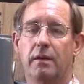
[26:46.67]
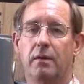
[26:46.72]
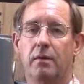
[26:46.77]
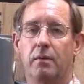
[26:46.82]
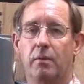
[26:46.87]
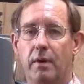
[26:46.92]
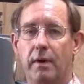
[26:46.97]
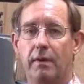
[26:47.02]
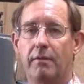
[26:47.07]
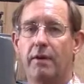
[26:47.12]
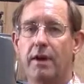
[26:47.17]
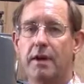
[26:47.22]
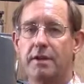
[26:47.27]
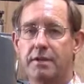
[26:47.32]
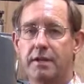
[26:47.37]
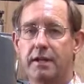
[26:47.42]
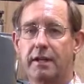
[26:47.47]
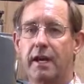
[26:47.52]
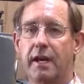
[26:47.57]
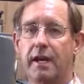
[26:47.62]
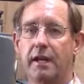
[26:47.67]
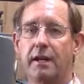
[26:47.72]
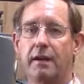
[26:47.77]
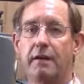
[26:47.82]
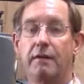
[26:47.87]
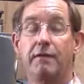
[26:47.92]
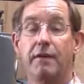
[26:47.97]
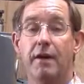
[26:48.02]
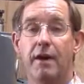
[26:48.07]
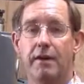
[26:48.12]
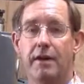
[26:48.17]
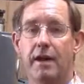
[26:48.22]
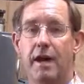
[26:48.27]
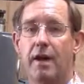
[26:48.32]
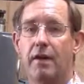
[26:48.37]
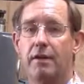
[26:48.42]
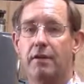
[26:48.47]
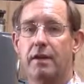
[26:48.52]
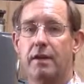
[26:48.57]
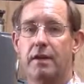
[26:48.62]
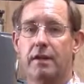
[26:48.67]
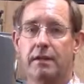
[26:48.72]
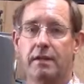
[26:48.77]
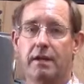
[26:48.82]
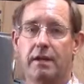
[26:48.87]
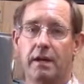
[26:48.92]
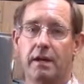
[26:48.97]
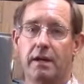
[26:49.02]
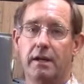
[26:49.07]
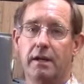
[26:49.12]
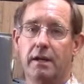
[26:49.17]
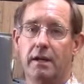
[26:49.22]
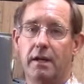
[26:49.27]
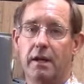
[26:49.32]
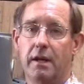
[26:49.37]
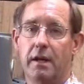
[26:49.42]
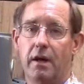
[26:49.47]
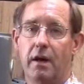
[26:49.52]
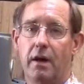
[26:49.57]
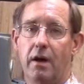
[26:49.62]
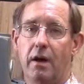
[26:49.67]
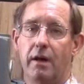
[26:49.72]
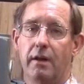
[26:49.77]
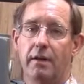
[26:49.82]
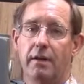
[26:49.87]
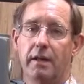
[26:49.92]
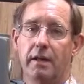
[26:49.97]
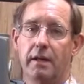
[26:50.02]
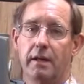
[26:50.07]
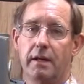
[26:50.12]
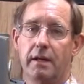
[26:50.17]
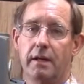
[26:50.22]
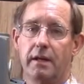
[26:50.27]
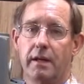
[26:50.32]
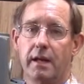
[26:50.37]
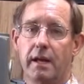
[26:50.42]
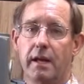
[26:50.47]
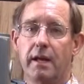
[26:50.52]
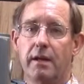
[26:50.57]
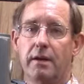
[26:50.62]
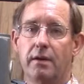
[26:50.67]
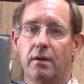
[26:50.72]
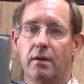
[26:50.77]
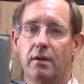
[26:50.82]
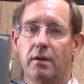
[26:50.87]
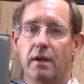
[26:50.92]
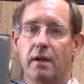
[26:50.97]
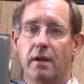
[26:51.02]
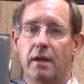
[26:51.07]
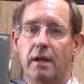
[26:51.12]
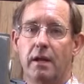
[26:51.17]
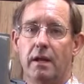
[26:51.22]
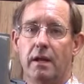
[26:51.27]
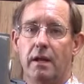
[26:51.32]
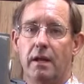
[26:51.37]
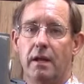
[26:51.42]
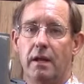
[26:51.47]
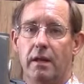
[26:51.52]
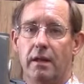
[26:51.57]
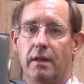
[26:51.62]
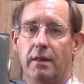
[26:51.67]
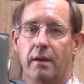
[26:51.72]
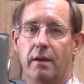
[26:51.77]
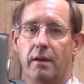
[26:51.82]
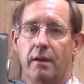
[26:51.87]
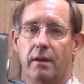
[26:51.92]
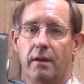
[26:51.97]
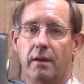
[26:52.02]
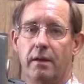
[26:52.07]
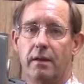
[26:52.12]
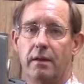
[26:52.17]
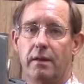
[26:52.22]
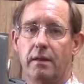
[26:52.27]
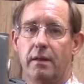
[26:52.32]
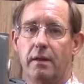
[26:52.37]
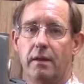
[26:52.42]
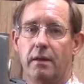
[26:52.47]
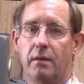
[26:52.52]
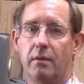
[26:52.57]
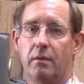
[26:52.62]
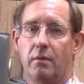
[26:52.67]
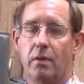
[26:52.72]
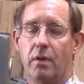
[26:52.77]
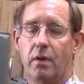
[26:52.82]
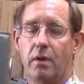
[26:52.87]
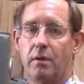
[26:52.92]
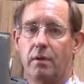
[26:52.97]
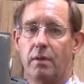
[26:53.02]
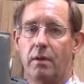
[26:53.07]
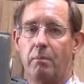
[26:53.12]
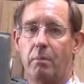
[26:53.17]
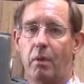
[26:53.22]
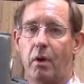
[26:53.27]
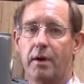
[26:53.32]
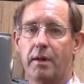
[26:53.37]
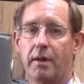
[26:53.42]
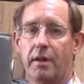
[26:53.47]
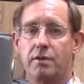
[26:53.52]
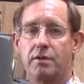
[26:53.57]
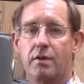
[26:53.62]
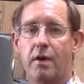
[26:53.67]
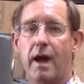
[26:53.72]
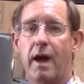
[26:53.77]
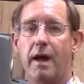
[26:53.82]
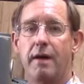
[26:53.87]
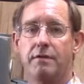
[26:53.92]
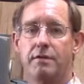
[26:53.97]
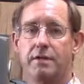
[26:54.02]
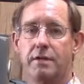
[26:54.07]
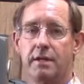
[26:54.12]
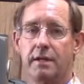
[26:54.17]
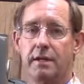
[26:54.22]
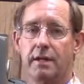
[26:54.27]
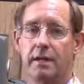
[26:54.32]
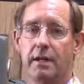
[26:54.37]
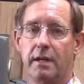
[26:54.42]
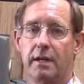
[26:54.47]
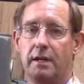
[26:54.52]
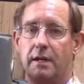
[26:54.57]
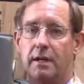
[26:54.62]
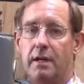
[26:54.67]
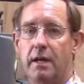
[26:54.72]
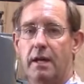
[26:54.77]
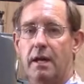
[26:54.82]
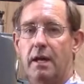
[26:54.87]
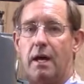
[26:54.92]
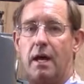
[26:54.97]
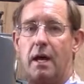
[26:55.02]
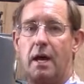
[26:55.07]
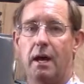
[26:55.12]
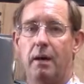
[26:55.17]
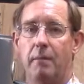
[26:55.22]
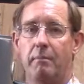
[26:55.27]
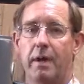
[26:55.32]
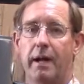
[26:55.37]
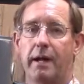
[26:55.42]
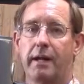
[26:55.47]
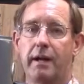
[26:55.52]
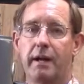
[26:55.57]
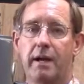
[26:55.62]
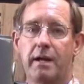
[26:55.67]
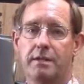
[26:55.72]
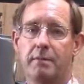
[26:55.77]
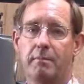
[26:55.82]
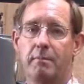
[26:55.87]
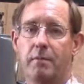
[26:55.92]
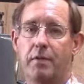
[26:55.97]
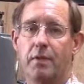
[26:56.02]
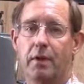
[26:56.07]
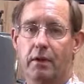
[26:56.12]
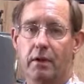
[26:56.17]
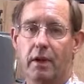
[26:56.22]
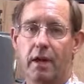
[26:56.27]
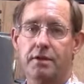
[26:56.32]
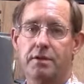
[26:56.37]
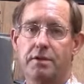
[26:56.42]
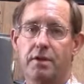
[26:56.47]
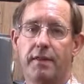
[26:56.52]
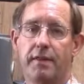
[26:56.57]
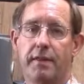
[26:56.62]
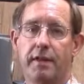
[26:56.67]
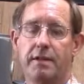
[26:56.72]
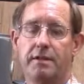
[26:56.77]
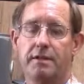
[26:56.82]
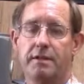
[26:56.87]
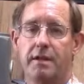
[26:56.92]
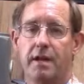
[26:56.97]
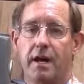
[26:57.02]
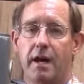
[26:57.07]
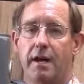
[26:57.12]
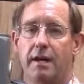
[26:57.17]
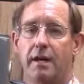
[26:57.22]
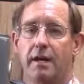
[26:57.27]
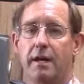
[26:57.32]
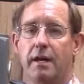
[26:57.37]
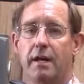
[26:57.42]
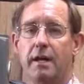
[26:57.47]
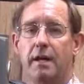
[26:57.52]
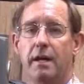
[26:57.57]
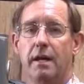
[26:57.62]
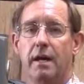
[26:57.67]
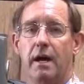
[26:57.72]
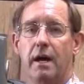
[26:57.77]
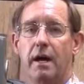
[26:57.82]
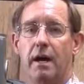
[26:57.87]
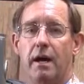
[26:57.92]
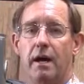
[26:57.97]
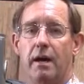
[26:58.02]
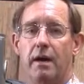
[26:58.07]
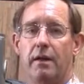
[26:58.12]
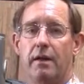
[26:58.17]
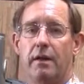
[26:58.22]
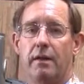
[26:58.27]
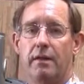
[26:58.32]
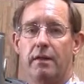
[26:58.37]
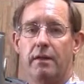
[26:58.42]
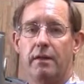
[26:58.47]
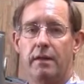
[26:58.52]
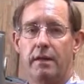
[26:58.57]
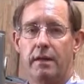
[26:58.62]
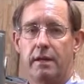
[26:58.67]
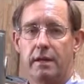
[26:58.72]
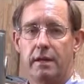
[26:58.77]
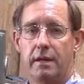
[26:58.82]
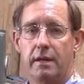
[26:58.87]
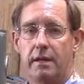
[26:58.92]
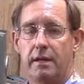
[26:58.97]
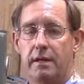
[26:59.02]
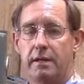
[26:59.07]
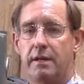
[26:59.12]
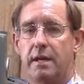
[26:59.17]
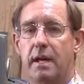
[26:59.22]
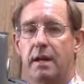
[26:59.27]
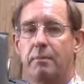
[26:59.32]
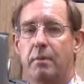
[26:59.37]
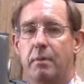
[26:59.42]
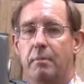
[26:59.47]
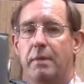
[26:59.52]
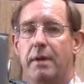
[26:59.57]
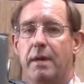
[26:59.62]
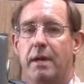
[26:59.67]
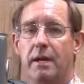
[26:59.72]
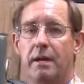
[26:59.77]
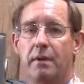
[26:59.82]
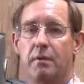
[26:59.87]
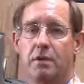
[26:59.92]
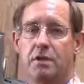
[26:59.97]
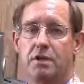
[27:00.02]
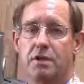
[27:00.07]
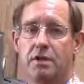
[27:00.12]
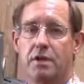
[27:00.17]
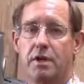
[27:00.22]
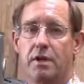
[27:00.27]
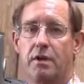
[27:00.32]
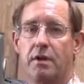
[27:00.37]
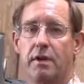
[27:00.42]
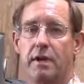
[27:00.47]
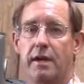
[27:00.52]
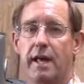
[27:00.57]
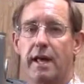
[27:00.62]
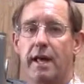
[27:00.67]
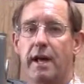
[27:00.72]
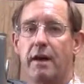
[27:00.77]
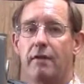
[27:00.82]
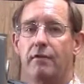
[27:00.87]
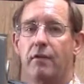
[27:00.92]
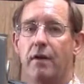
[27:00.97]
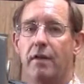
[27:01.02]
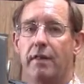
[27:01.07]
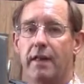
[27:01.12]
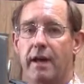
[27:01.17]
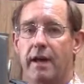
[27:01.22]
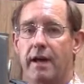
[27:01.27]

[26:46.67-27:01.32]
reinvestigated, and found out that on the handle, the part that drives the mechanism, the clutch on the inside, the taper pin was sheared in half on that.